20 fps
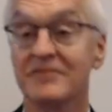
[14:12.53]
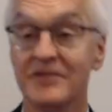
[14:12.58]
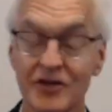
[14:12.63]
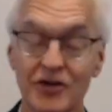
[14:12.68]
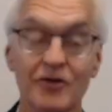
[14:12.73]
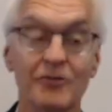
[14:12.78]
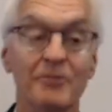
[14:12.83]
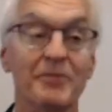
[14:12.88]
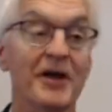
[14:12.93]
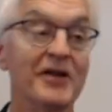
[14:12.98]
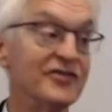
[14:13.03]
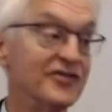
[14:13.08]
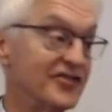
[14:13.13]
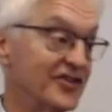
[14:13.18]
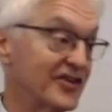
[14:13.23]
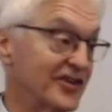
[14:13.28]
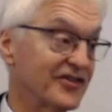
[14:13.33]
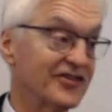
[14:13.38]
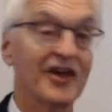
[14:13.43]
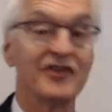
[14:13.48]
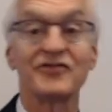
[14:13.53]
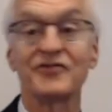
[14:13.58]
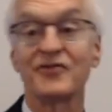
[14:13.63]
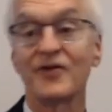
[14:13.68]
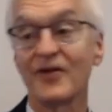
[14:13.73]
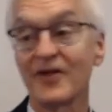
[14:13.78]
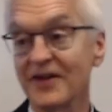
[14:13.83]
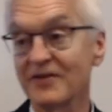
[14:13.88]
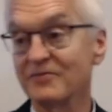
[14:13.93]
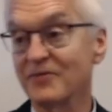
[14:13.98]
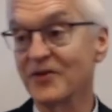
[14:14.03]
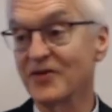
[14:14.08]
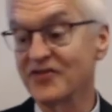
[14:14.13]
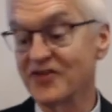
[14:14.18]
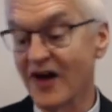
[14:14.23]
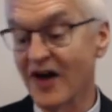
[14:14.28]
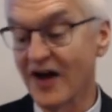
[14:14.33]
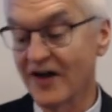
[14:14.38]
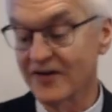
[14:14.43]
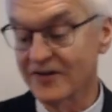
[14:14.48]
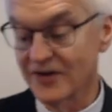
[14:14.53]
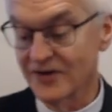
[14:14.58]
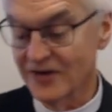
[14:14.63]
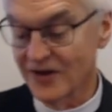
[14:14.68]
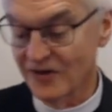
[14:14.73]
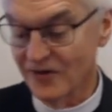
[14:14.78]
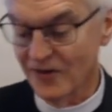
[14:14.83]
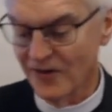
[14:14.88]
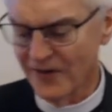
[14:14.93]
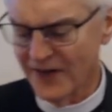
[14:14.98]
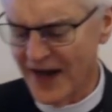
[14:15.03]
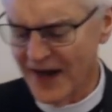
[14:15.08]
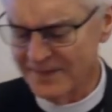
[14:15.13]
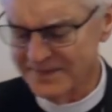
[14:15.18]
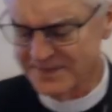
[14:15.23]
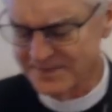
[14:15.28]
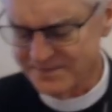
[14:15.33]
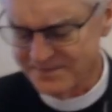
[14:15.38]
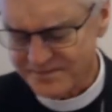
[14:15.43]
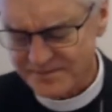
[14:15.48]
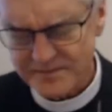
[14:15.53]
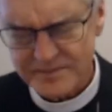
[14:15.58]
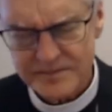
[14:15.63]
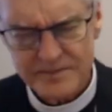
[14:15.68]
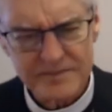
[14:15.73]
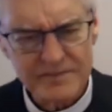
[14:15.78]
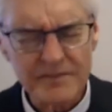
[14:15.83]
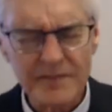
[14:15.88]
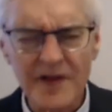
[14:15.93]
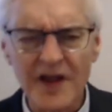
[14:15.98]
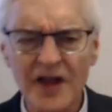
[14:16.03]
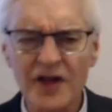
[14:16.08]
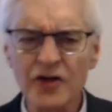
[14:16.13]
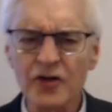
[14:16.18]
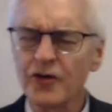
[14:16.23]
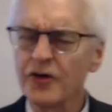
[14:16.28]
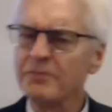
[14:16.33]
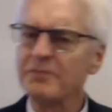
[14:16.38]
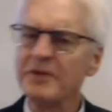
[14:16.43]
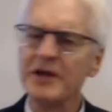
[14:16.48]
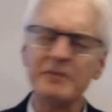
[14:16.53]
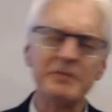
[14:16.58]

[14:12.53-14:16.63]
you know been successful and was honored and all that. Could be